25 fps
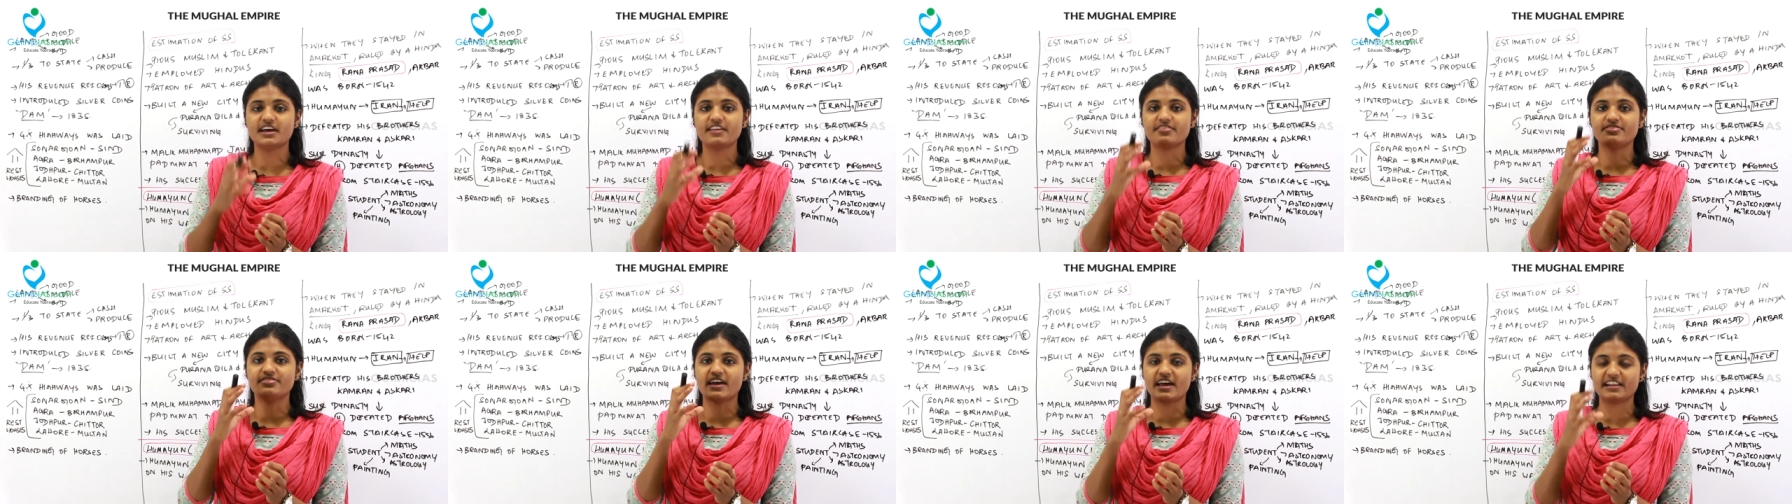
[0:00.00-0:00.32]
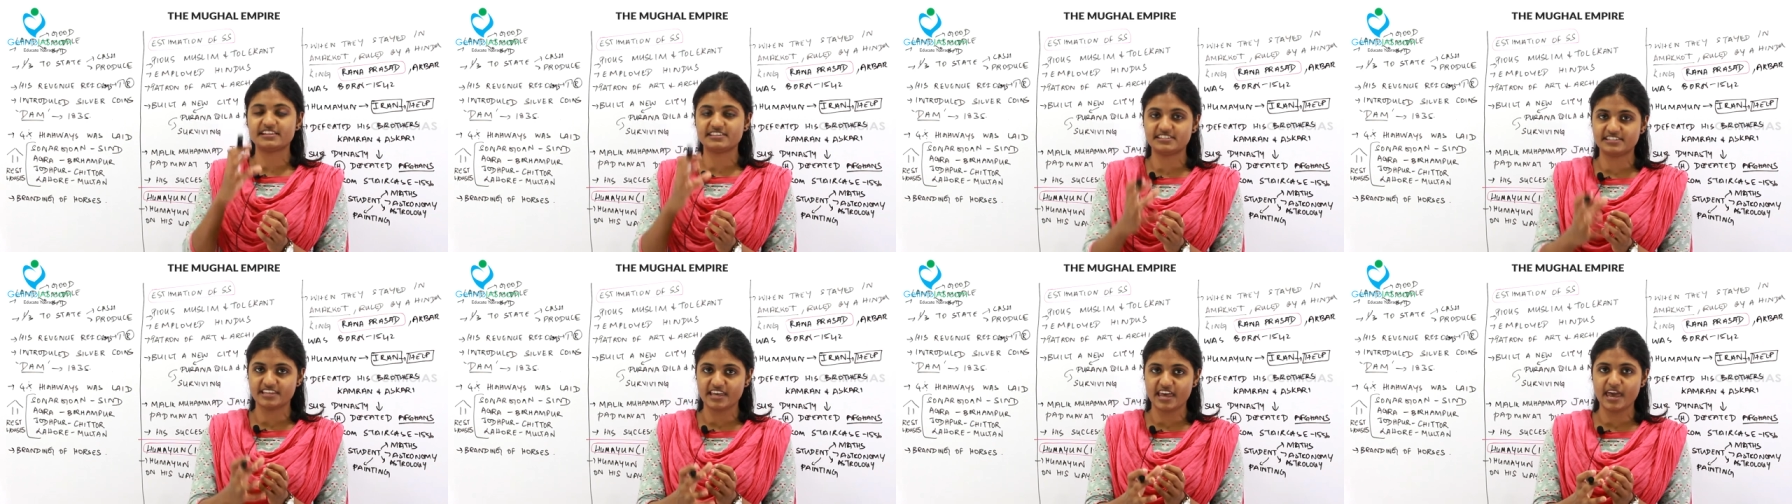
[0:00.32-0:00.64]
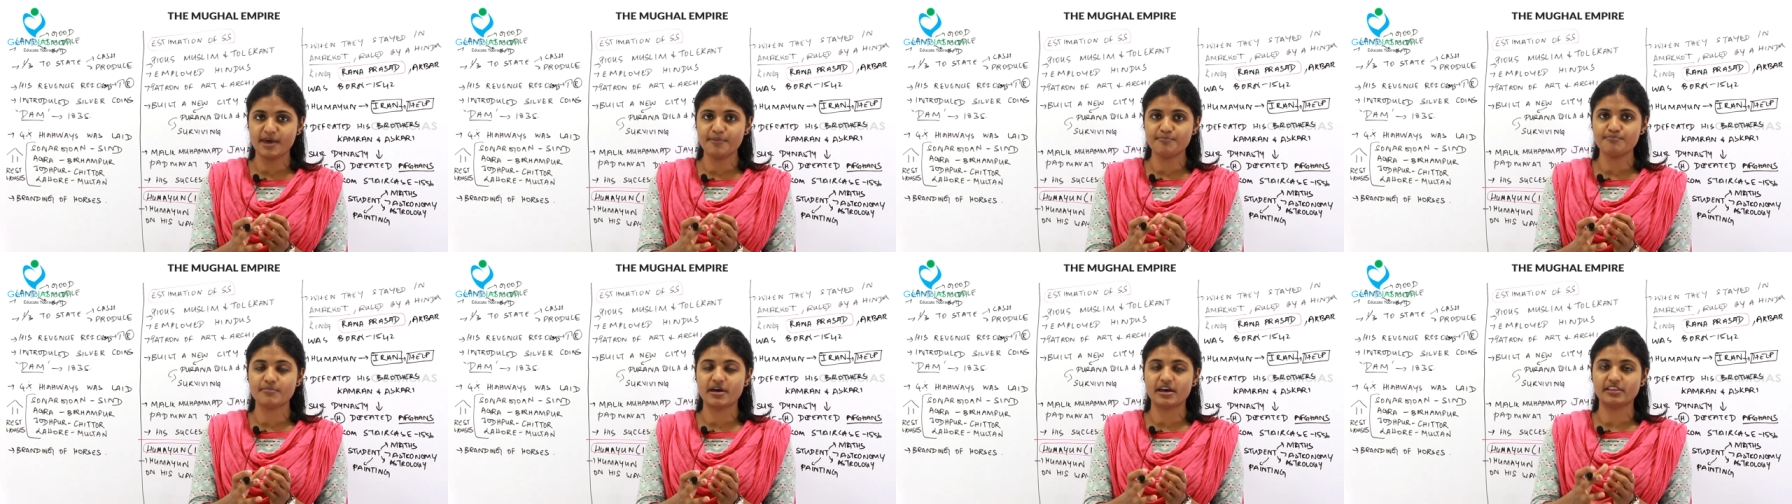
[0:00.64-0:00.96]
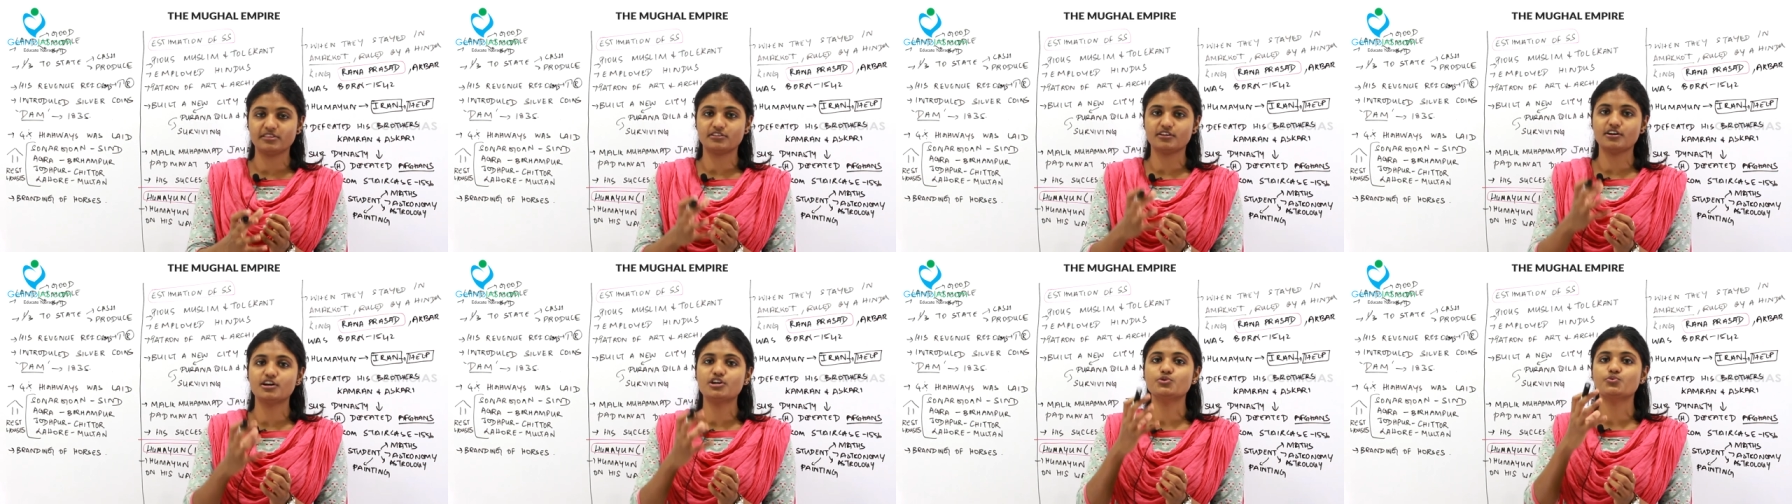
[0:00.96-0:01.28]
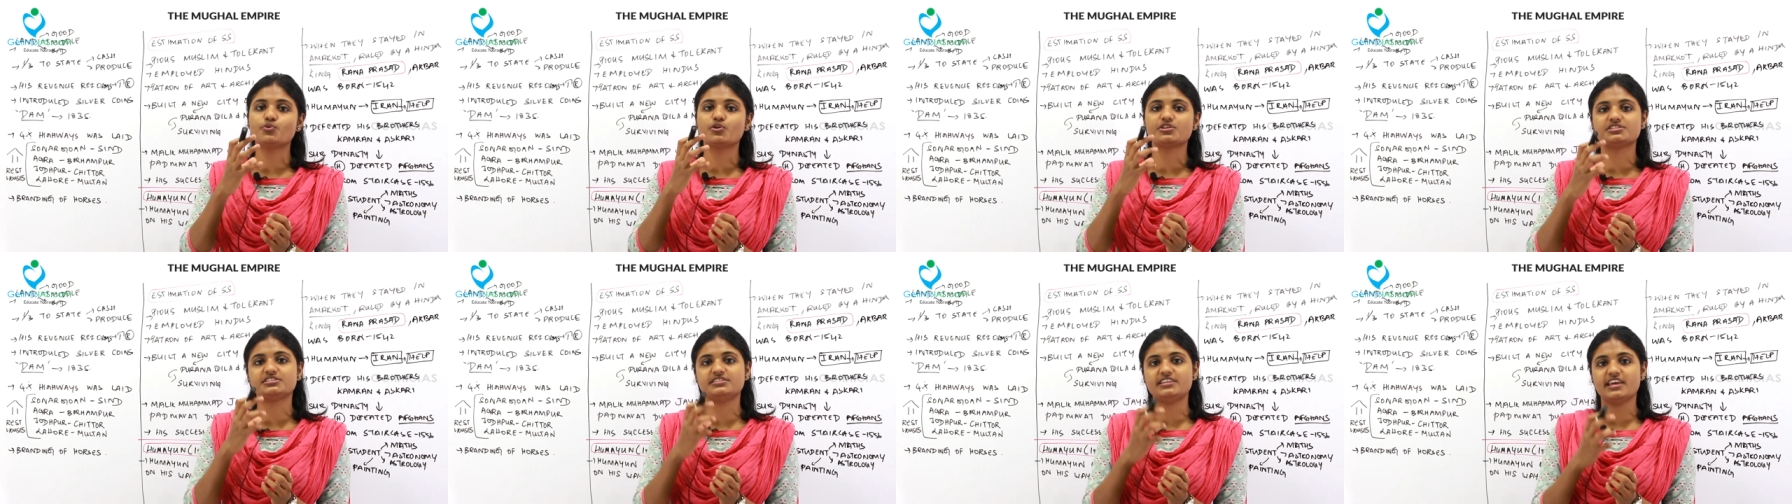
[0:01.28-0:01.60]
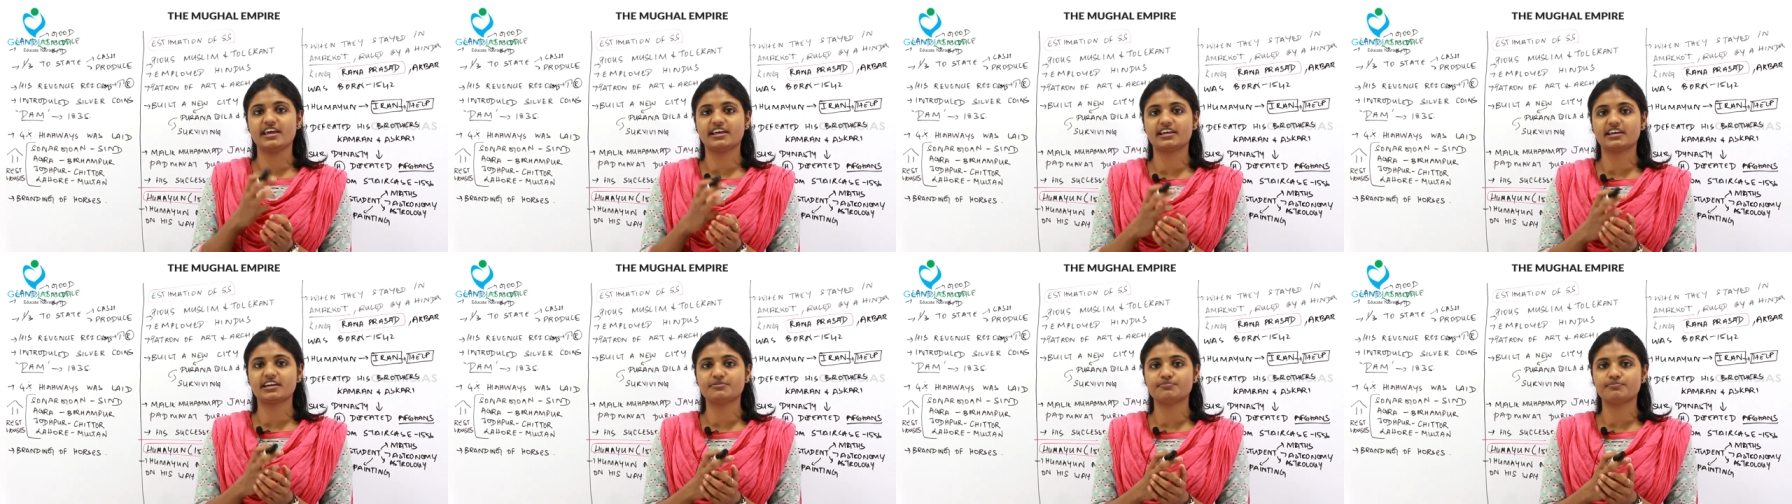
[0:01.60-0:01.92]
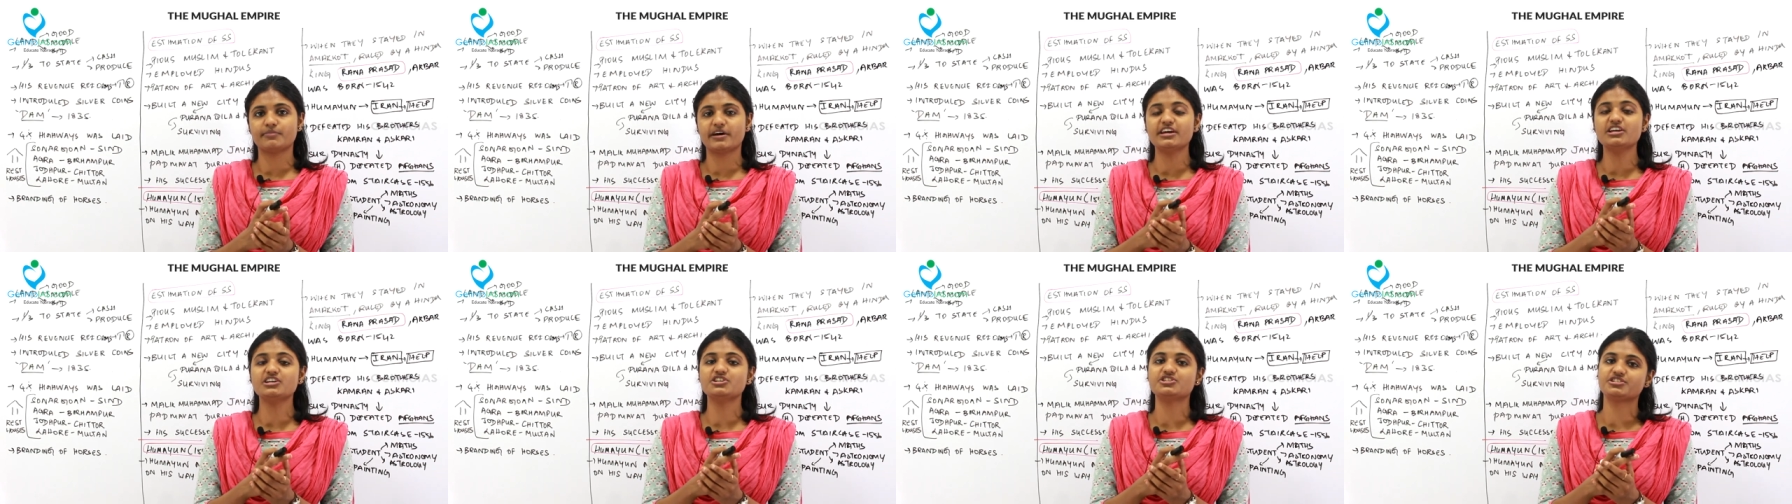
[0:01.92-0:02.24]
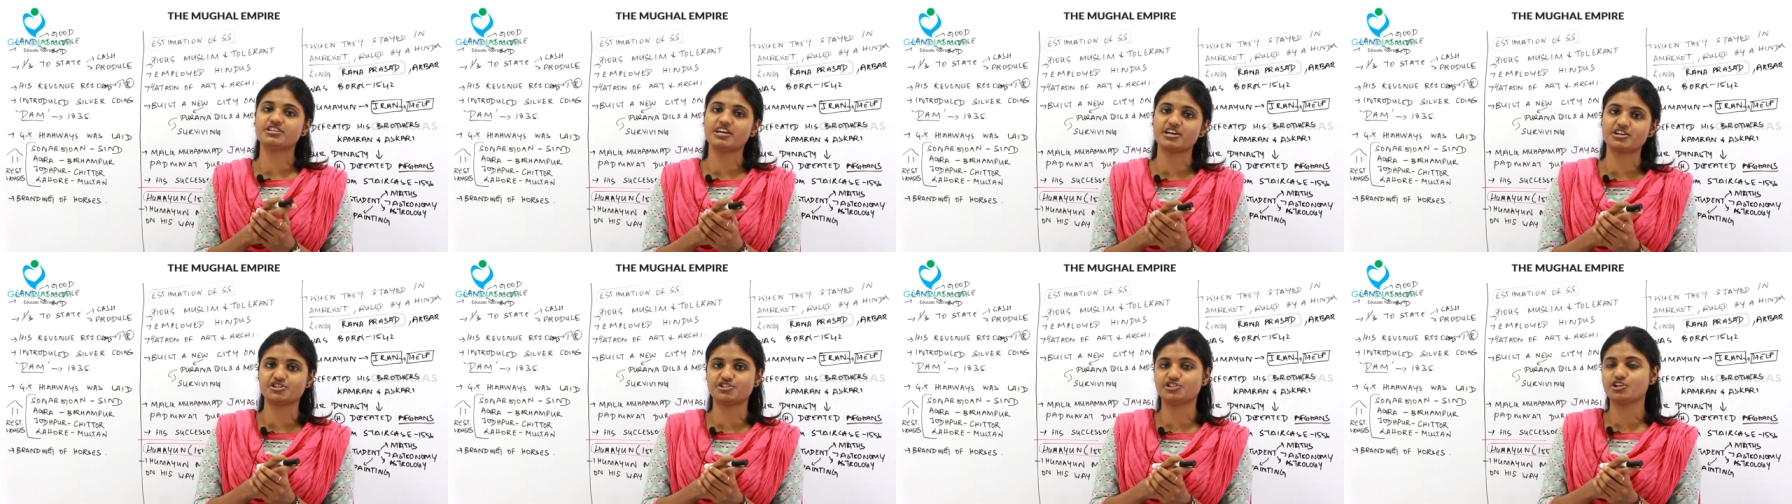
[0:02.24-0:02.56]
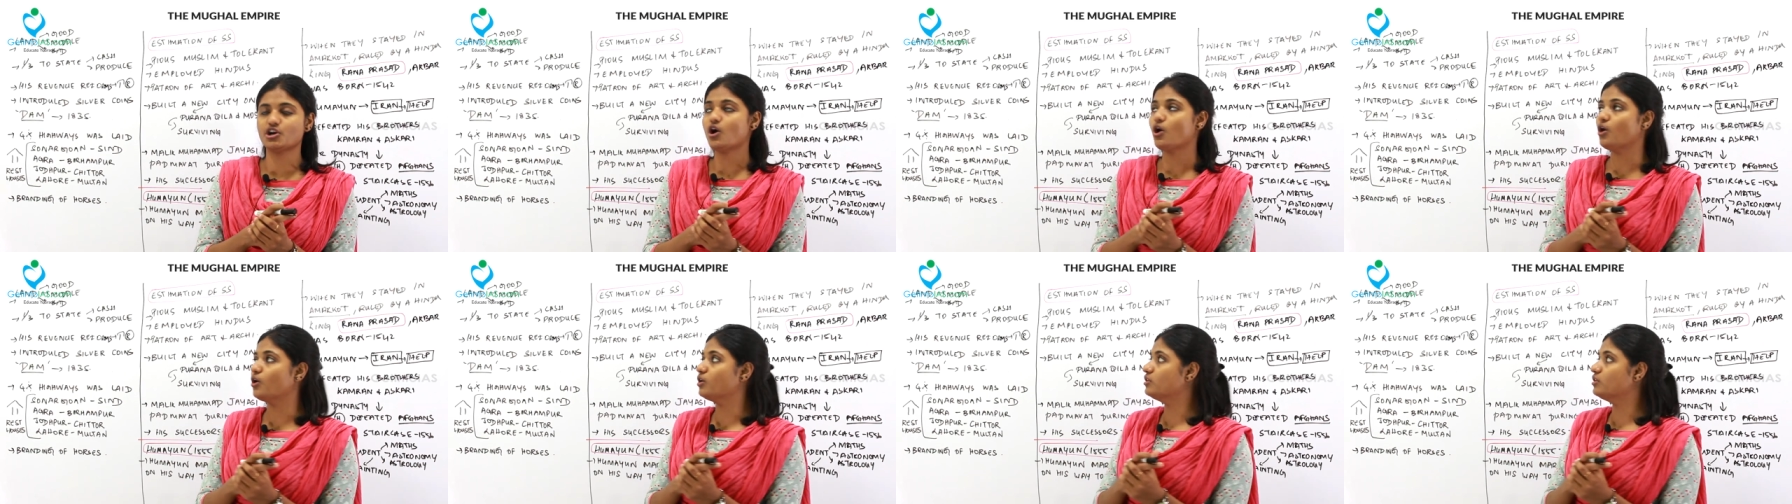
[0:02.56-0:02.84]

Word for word: That same method was taken by Sher Shah